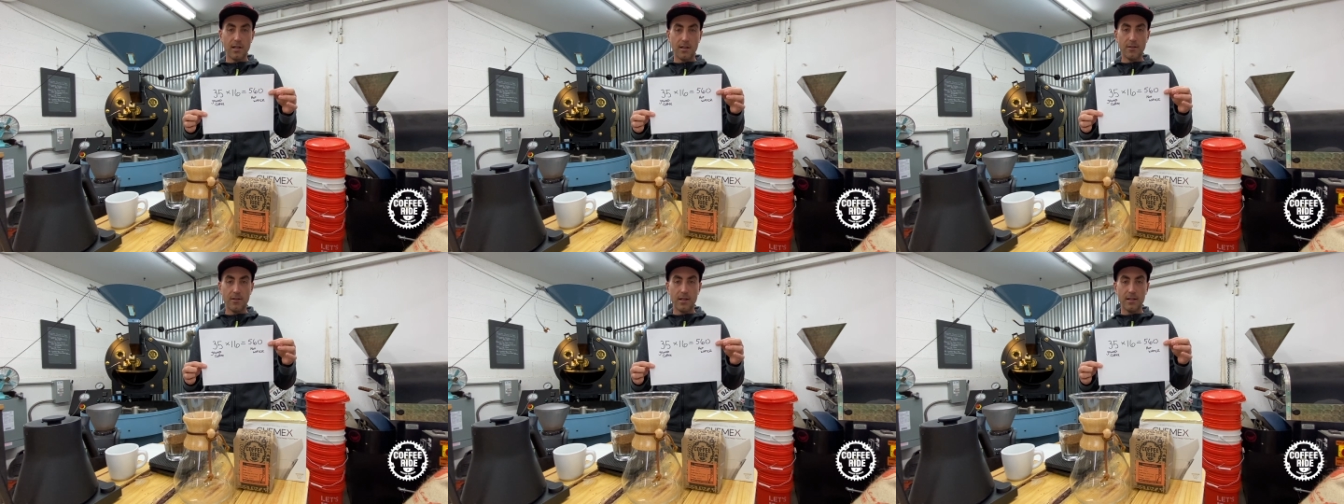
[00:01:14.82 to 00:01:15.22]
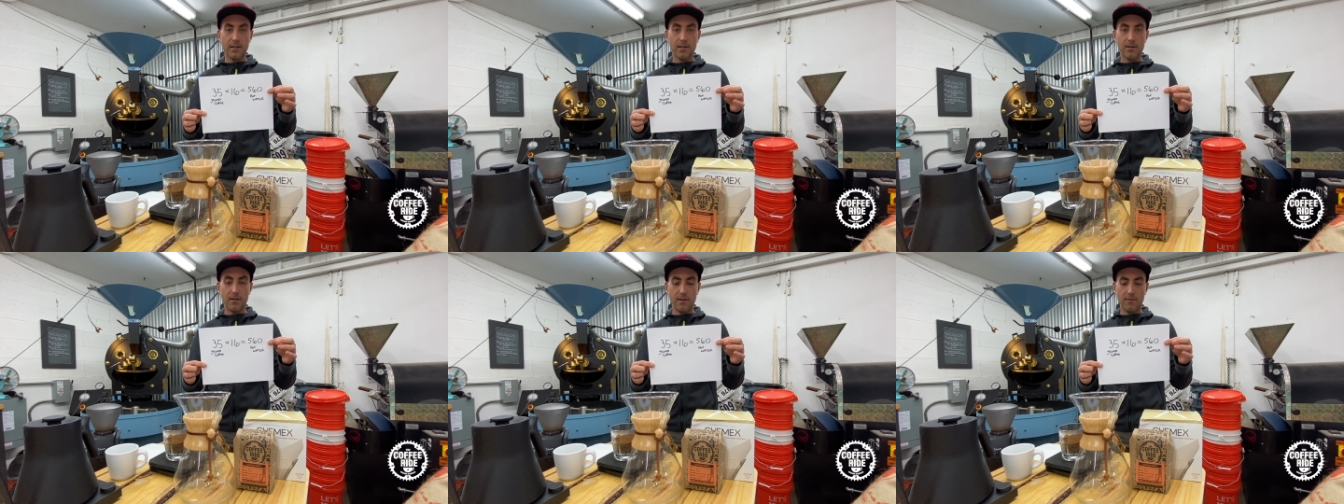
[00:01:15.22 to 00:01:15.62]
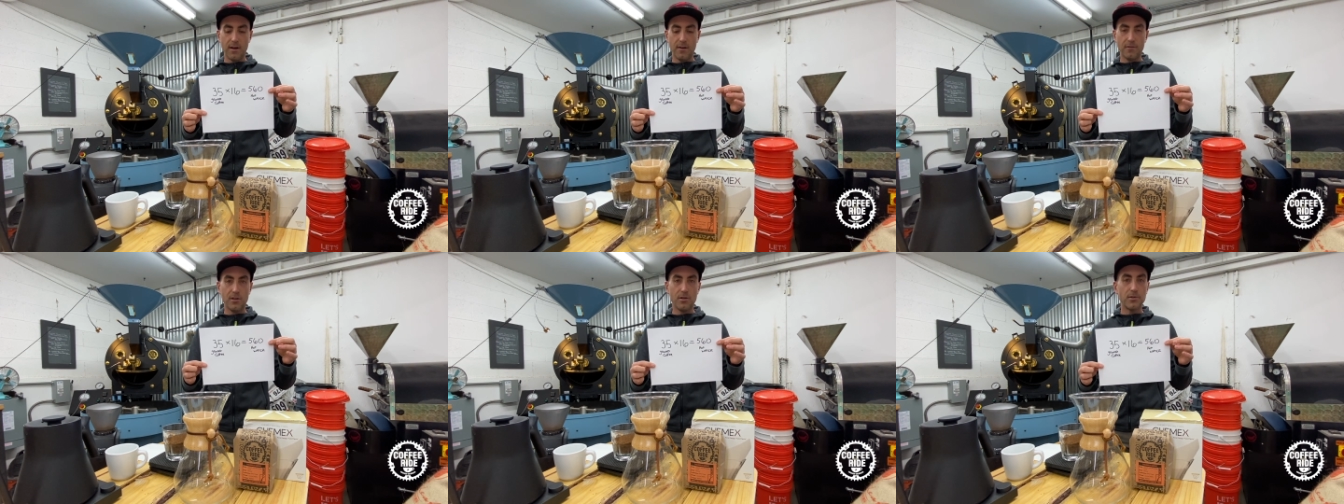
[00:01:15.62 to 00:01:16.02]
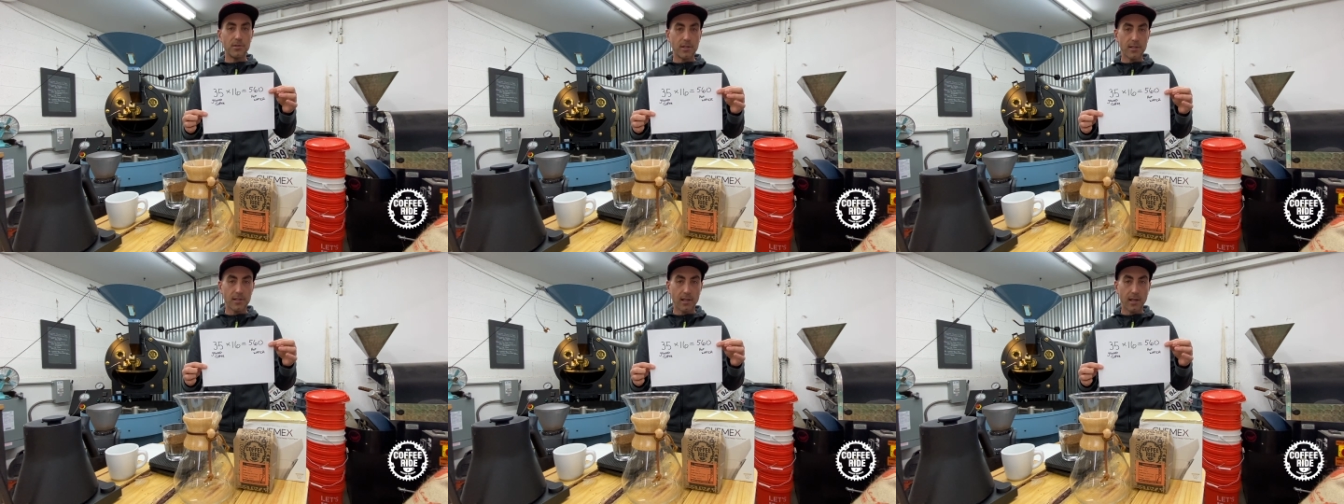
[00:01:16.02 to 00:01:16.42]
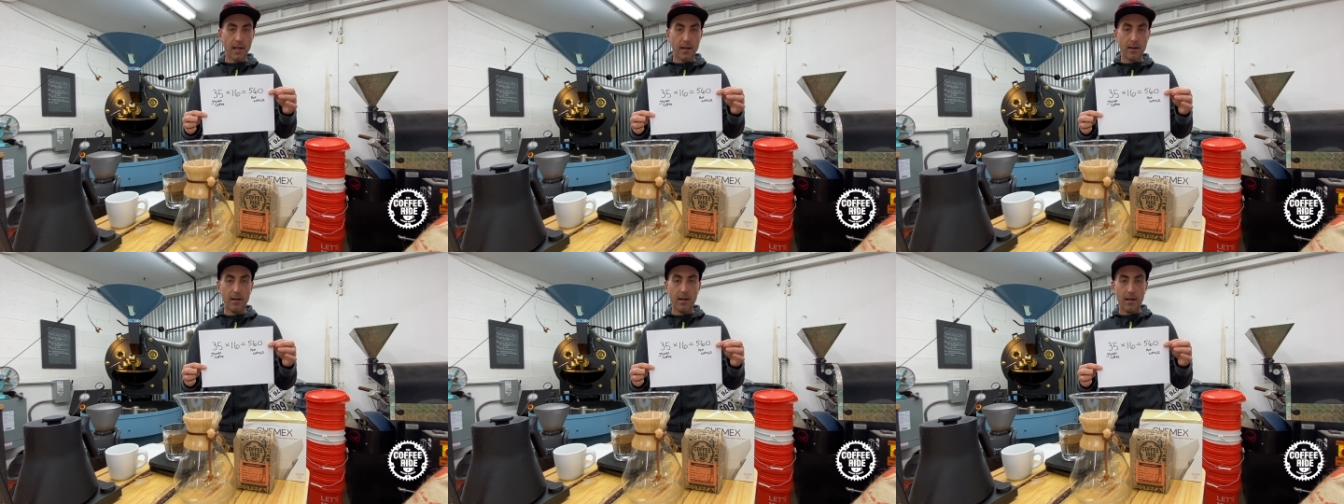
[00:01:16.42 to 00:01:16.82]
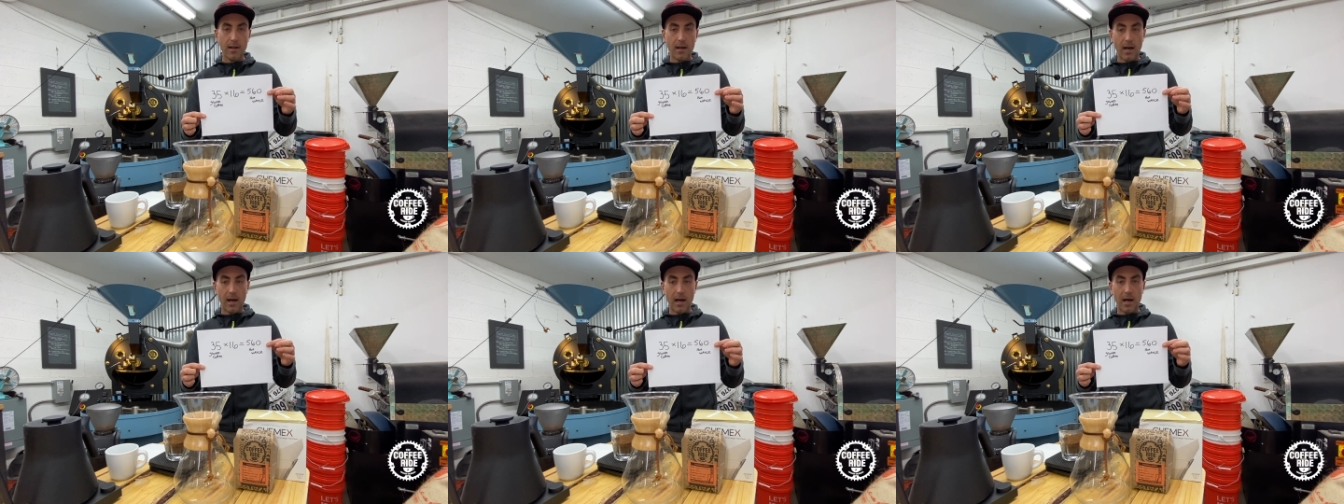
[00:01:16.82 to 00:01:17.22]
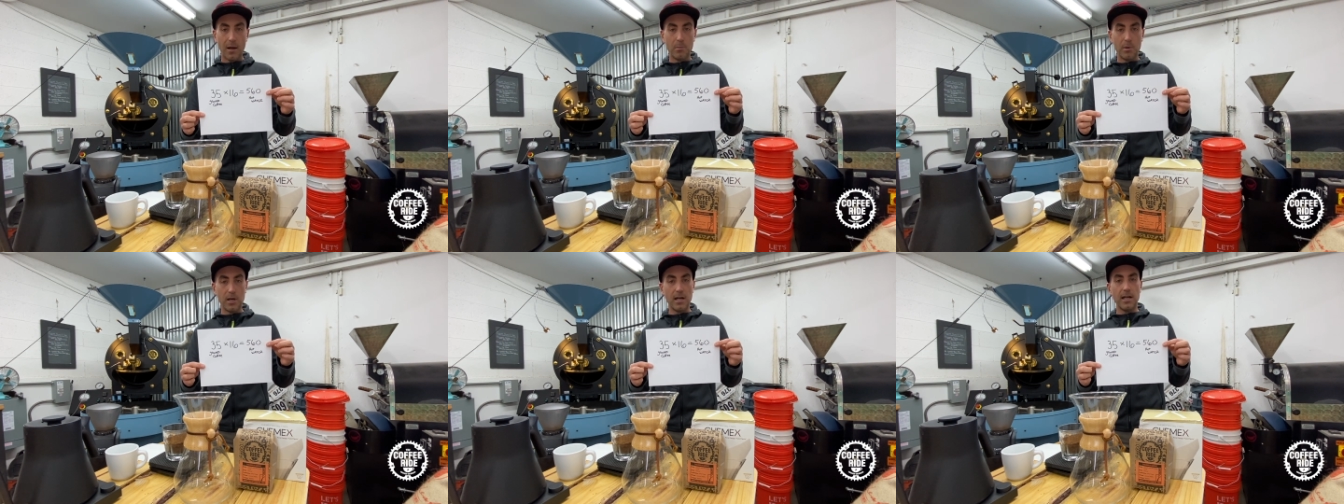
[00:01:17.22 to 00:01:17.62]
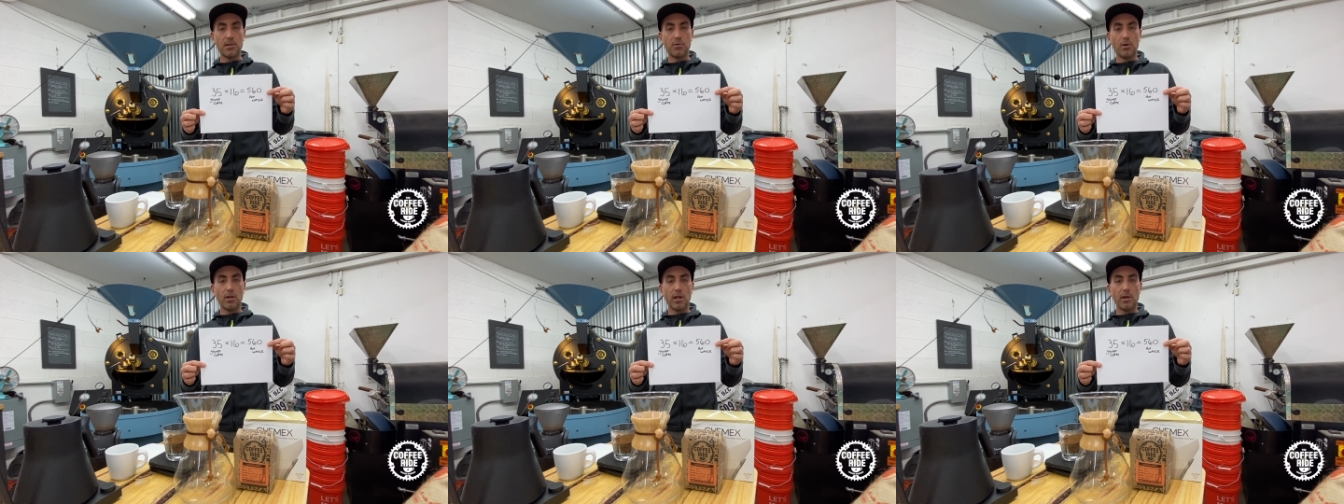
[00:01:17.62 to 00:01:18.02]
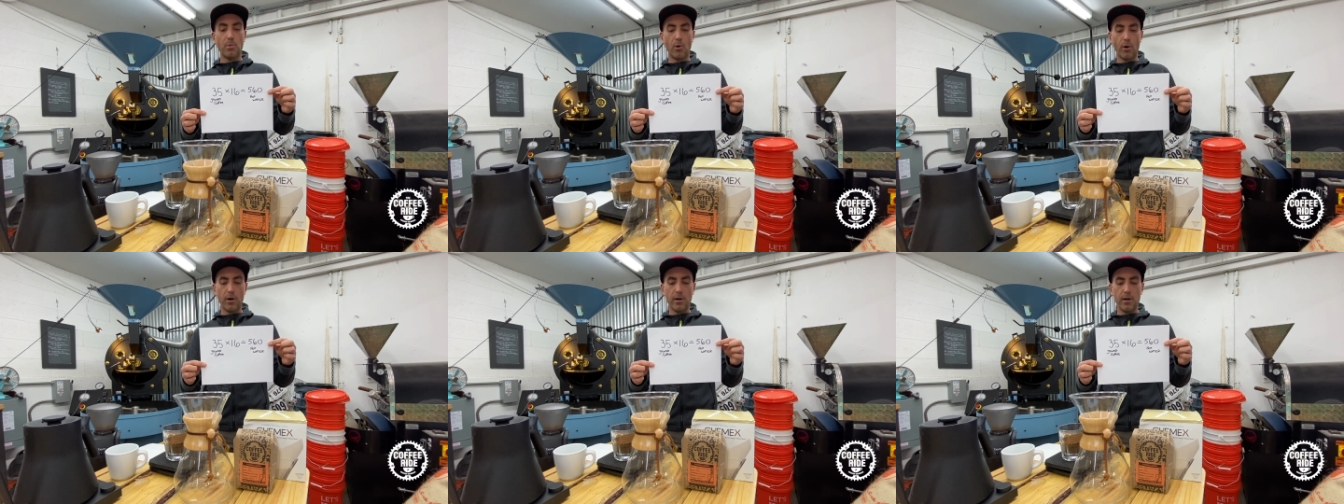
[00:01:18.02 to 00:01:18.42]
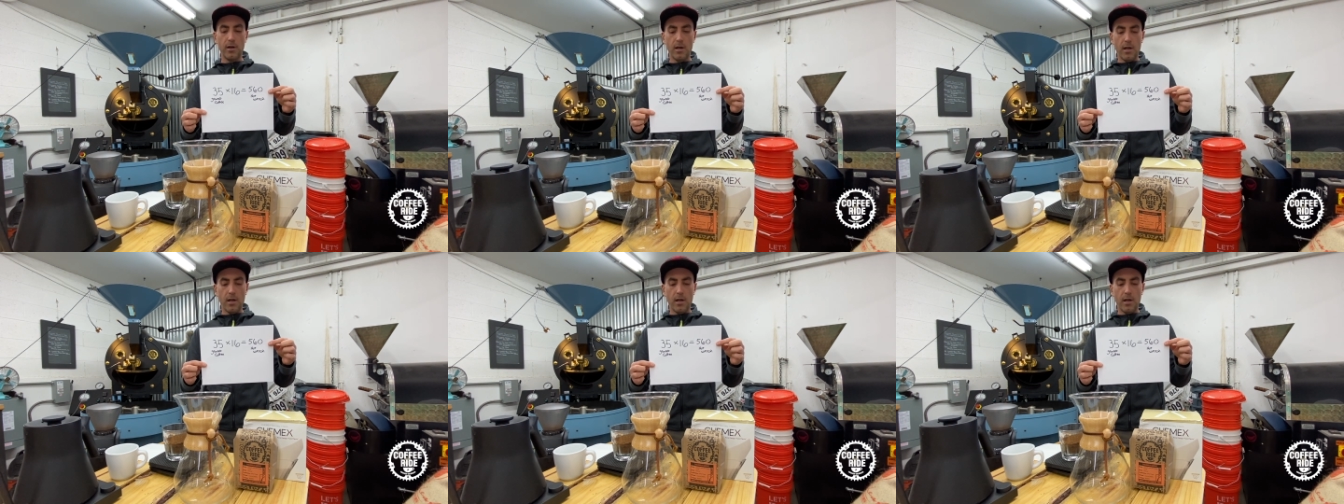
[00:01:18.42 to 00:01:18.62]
didn't think that you'd ever have to use this again, but it is really important.